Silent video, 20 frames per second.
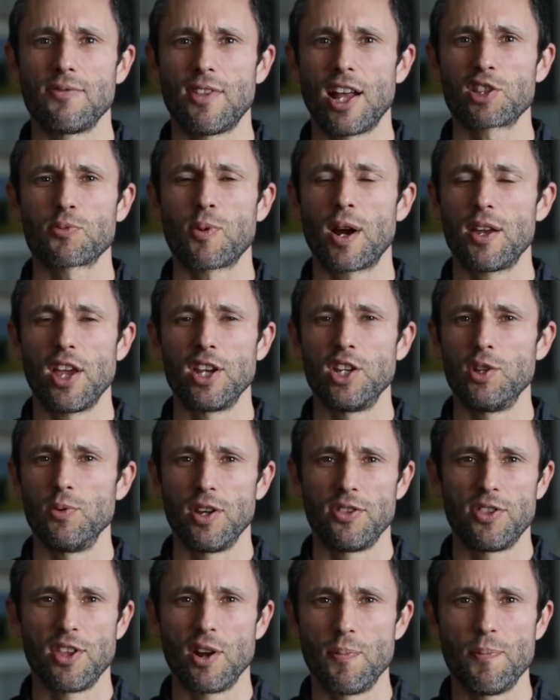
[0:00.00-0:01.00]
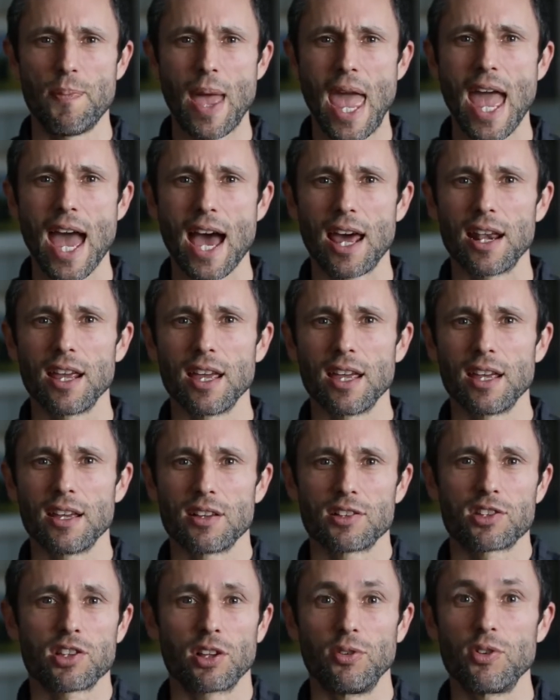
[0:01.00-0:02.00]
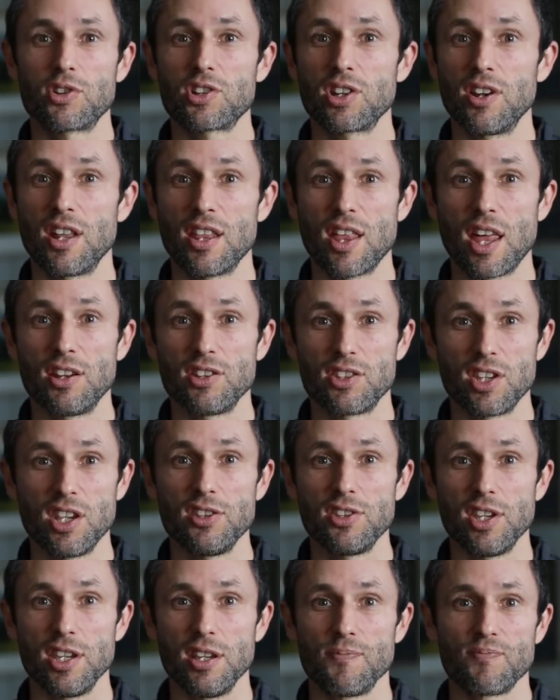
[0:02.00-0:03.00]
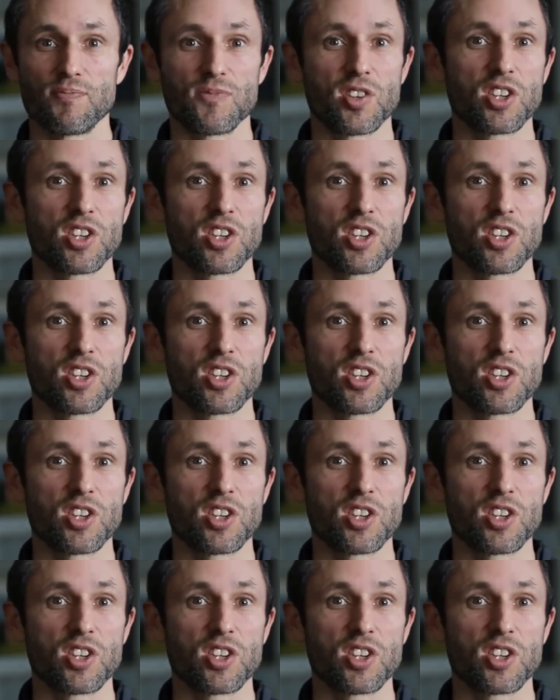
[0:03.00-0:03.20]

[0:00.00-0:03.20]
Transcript: That's why they do it. They're bad. Solution then is easy.